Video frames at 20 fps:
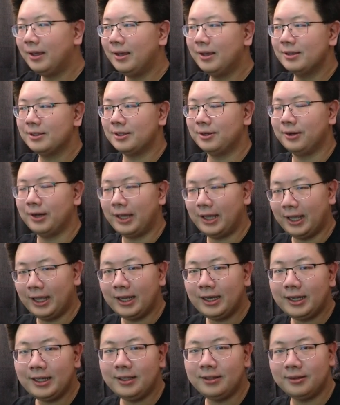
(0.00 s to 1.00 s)
So
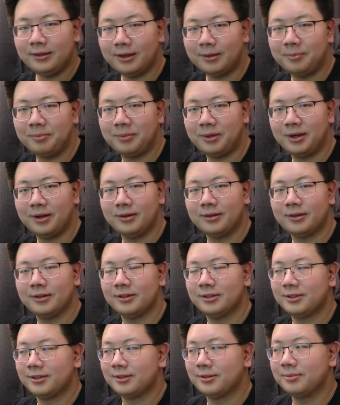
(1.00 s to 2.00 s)
any number
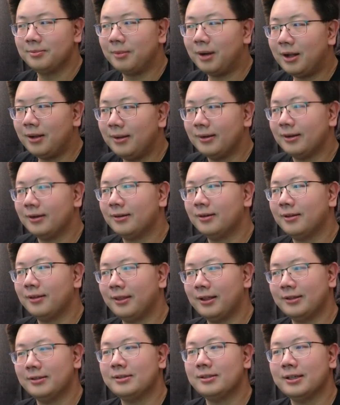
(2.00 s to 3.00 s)
smaller
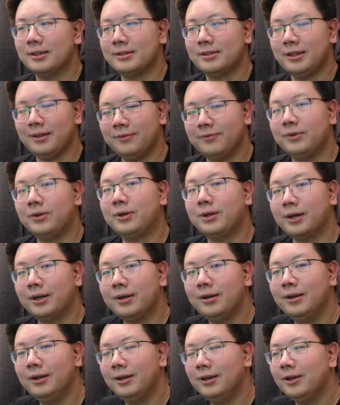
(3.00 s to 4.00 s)
than
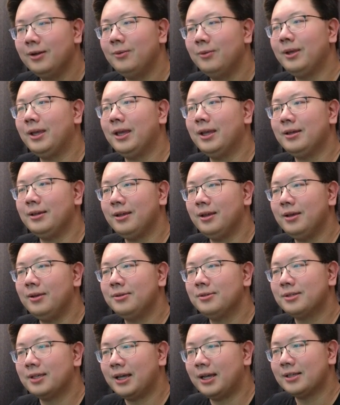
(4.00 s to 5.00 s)
64, we can
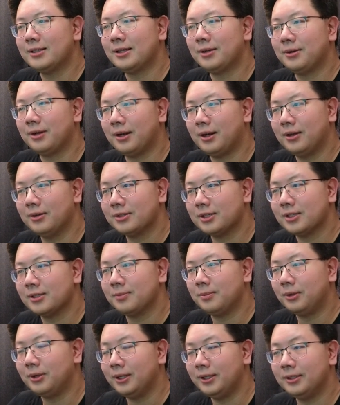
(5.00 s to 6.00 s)
use as our
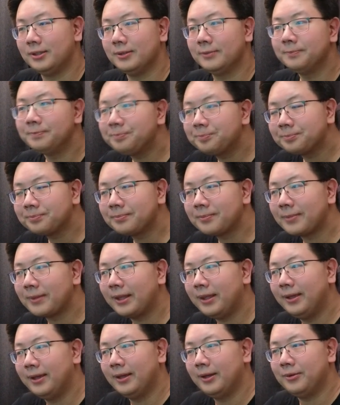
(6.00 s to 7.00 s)
closest point,
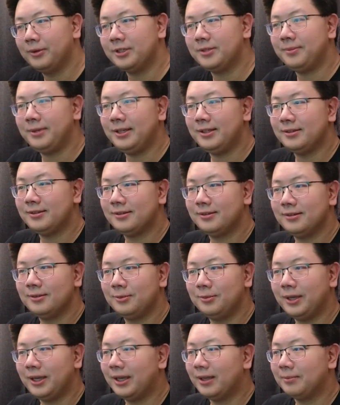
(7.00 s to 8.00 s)
which means
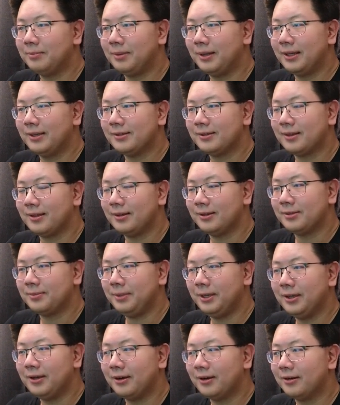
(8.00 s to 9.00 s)
we can place the
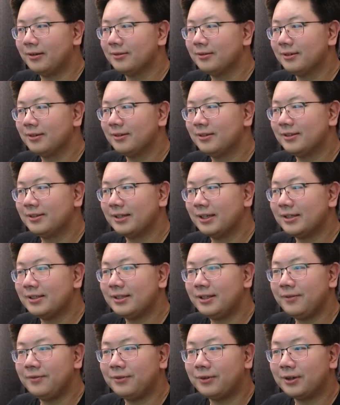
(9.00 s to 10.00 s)
speaker
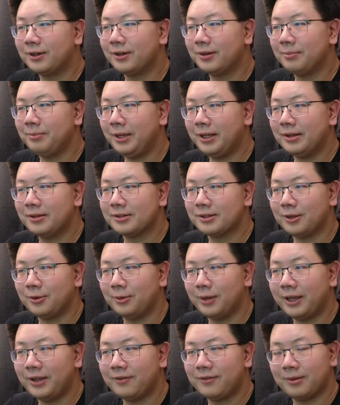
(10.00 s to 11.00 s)
64 meters
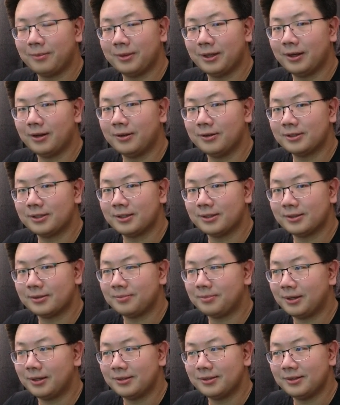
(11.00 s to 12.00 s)
away from the
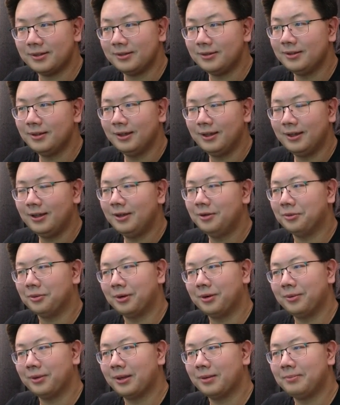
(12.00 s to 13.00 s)
closest person,
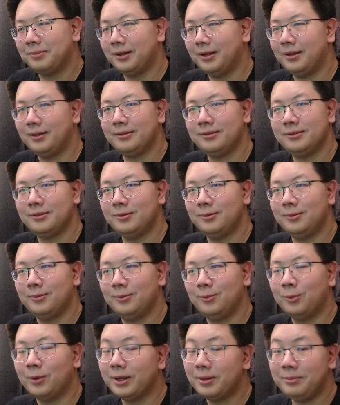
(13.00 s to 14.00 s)
or we can put it
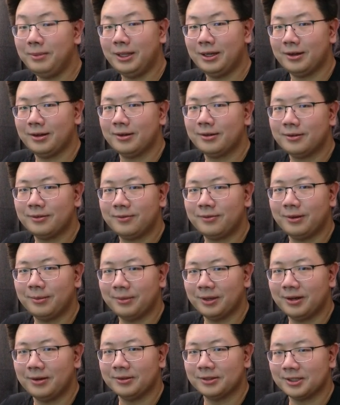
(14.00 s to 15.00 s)
1 meter from
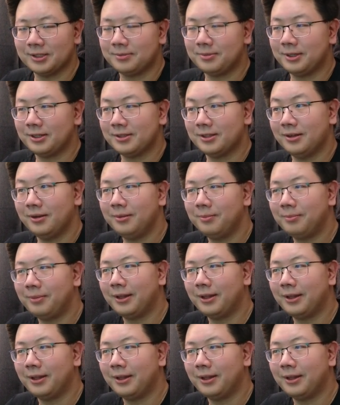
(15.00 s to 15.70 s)
the closest person.